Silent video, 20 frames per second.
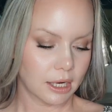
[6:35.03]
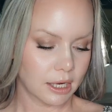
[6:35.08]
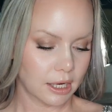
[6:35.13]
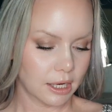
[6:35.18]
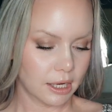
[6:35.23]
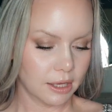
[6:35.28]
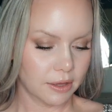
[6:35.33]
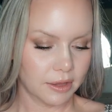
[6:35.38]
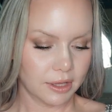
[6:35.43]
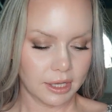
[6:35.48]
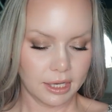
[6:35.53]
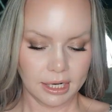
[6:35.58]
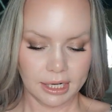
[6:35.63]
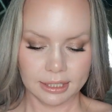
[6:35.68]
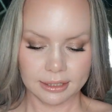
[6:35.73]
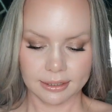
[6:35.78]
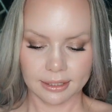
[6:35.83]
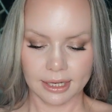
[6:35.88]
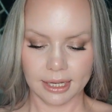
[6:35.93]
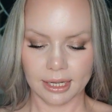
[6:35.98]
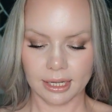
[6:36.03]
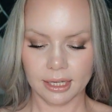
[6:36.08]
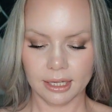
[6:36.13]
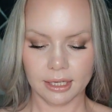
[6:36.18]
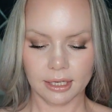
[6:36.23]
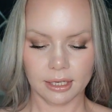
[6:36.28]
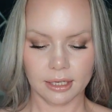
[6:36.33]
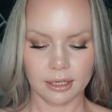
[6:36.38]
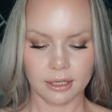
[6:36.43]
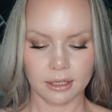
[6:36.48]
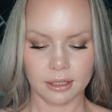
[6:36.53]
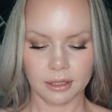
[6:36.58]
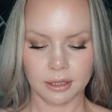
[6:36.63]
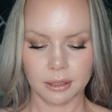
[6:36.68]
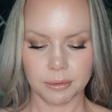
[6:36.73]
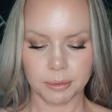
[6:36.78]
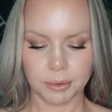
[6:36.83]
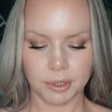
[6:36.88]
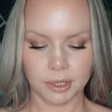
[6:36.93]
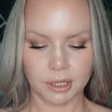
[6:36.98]
And then I take the
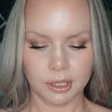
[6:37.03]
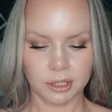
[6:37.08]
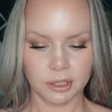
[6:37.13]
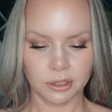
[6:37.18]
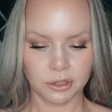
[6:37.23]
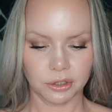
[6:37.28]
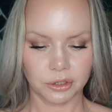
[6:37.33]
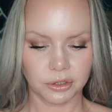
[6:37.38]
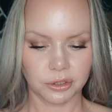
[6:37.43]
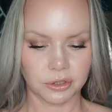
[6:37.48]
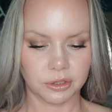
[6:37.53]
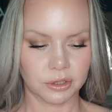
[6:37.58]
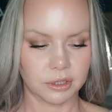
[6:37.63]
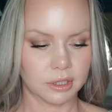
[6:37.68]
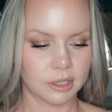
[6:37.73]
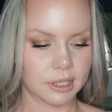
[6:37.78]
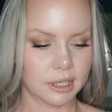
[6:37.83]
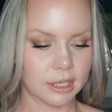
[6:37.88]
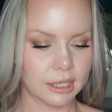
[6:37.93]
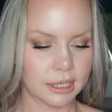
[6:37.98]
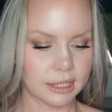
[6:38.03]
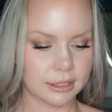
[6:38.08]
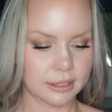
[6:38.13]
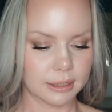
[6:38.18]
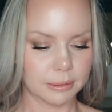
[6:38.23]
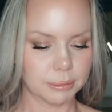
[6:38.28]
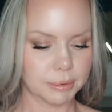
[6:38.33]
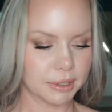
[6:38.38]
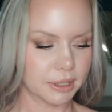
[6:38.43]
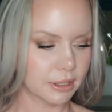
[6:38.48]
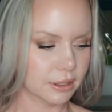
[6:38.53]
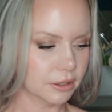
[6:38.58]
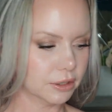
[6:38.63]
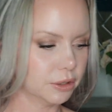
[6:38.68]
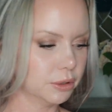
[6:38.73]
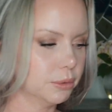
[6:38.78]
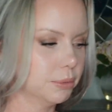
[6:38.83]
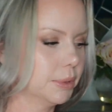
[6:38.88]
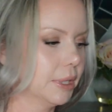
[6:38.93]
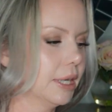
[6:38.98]
brush and I dip it
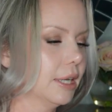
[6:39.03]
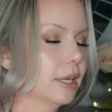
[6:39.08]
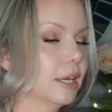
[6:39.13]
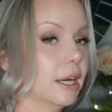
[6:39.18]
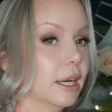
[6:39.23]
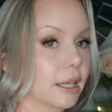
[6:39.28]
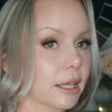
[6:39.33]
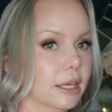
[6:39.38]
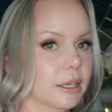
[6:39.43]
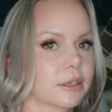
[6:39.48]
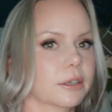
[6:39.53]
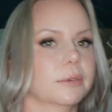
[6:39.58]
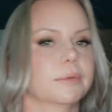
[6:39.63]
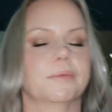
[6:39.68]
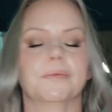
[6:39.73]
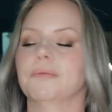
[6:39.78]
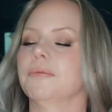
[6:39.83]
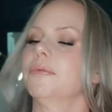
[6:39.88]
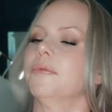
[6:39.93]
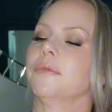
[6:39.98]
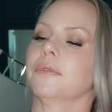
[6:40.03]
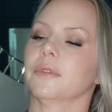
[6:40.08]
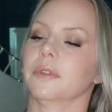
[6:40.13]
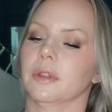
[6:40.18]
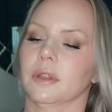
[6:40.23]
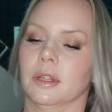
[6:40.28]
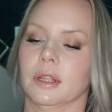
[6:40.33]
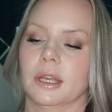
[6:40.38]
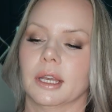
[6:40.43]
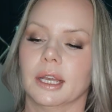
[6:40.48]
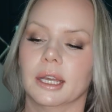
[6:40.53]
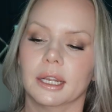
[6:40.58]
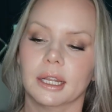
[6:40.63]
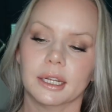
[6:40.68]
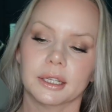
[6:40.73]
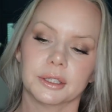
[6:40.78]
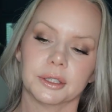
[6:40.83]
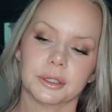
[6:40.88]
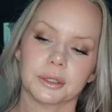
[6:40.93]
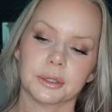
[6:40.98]
into my highlighter and I
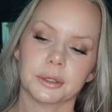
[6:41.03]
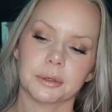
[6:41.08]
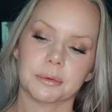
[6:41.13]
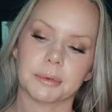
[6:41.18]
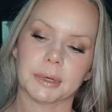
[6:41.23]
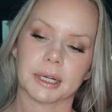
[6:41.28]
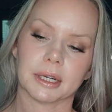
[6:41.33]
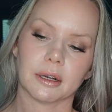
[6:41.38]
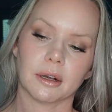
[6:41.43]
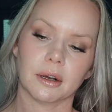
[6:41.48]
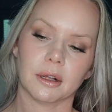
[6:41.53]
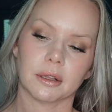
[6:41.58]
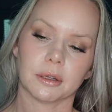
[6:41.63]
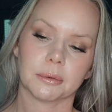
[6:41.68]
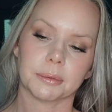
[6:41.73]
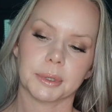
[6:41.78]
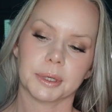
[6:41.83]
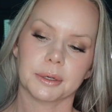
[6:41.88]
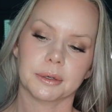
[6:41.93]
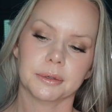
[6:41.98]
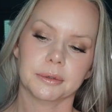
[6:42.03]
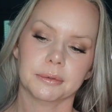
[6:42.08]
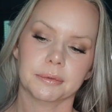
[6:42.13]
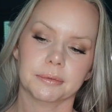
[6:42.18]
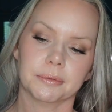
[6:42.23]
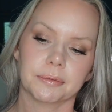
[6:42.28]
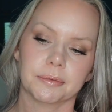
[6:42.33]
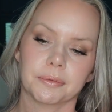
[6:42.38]
do my collarbone